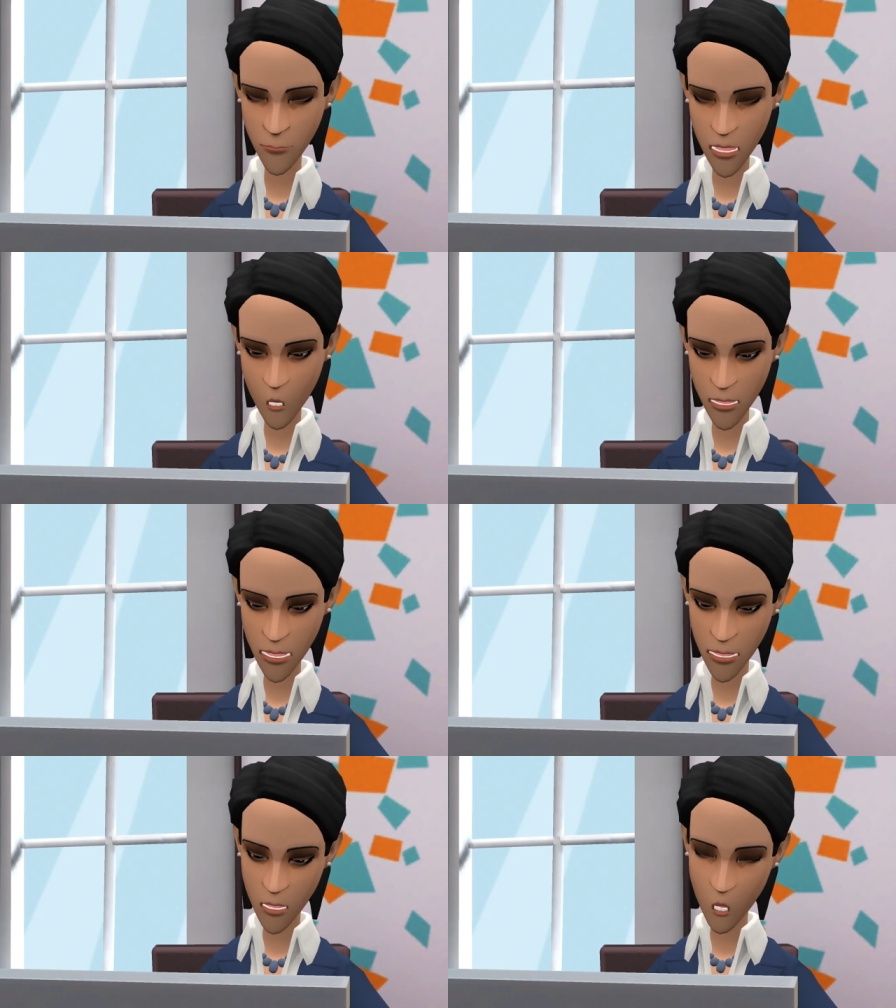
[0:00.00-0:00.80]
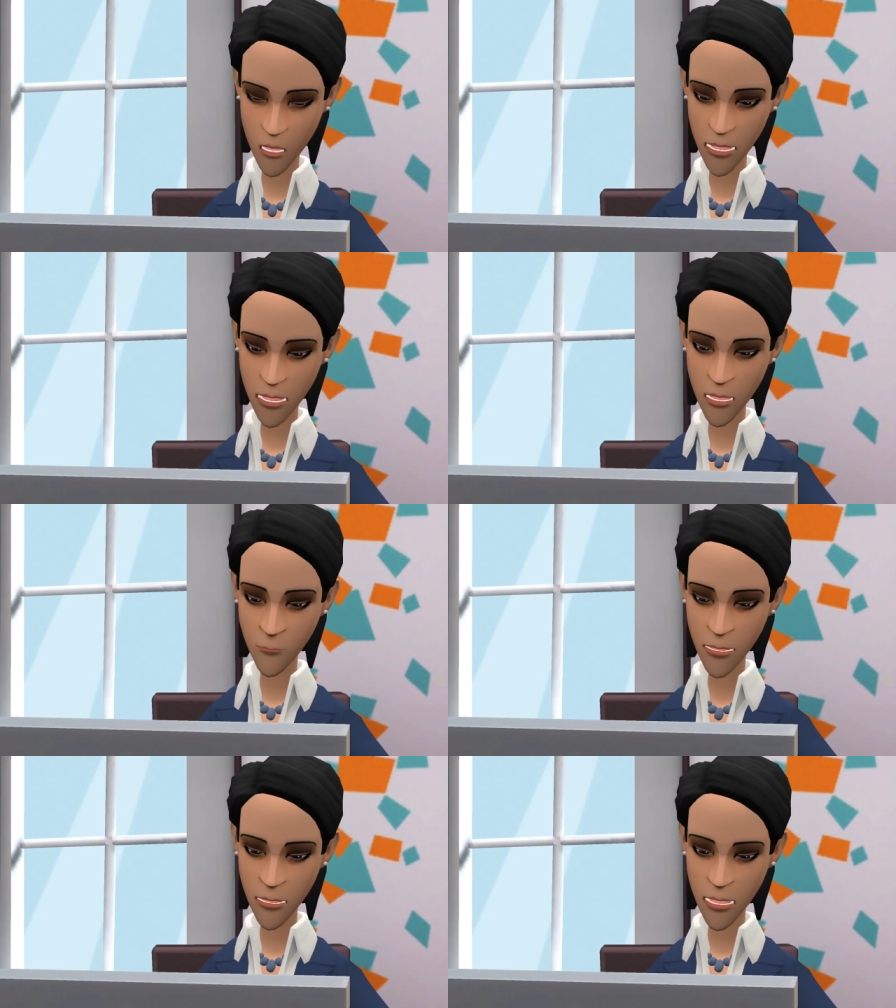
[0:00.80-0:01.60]
the marketing
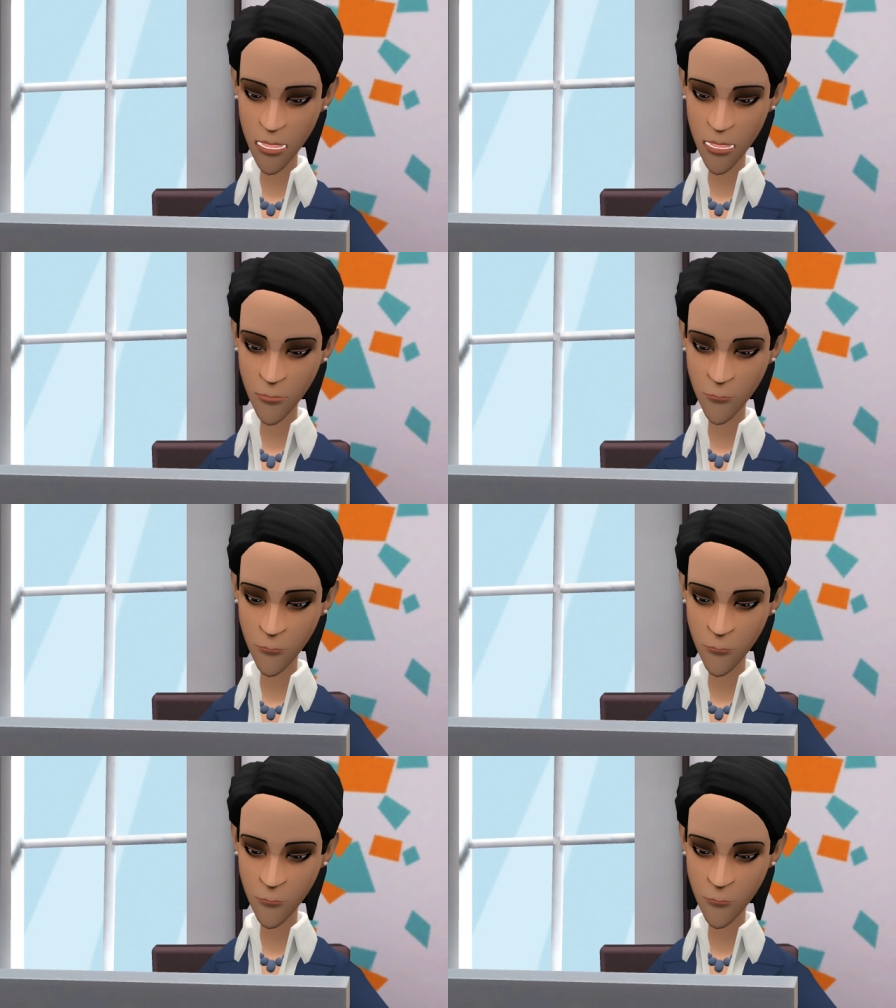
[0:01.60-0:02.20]
coordinator position.